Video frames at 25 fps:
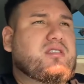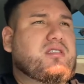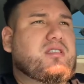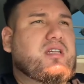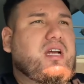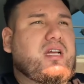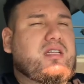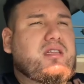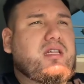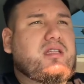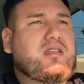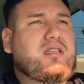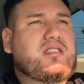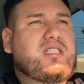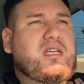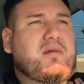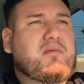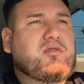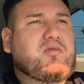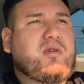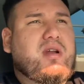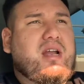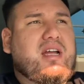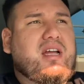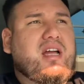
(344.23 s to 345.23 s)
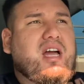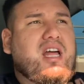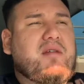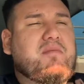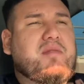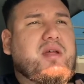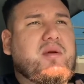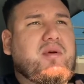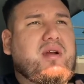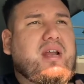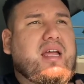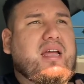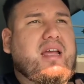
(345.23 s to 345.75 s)
I think the tables when I got them, they
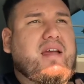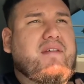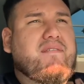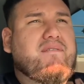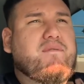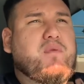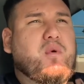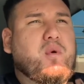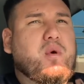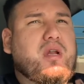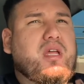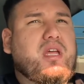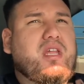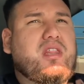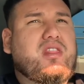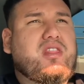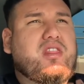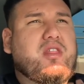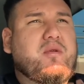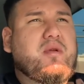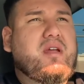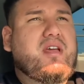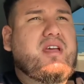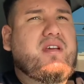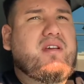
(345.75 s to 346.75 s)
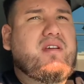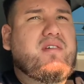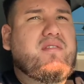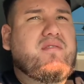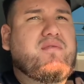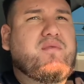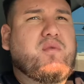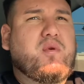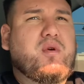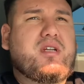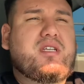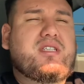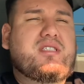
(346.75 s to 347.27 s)
were like at forty-three,
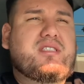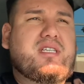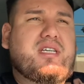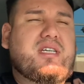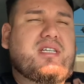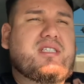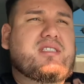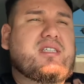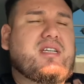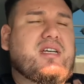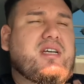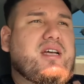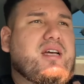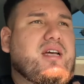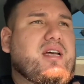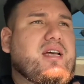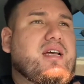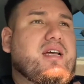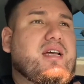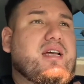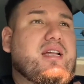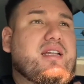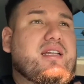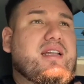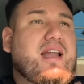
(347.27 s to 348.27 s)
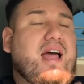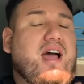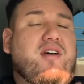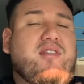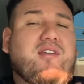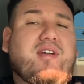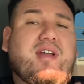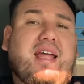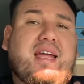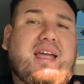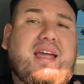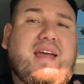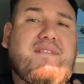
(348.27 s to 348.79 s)
forty-six. Now they're
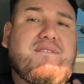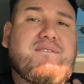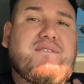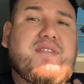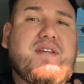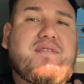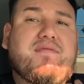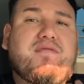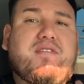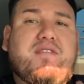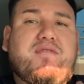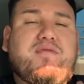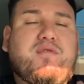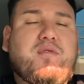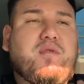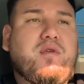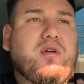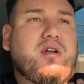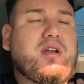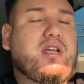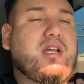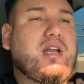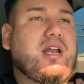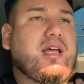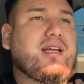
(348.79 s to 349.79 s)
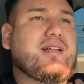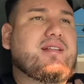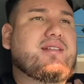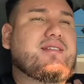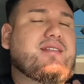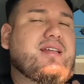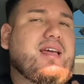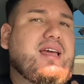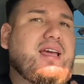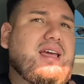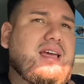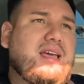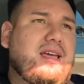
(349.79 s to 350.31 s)
like at fifty-four. You're like,
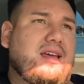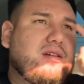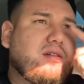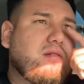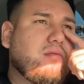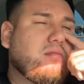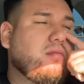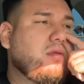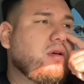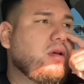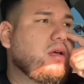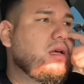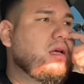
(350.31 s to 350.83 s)
damn.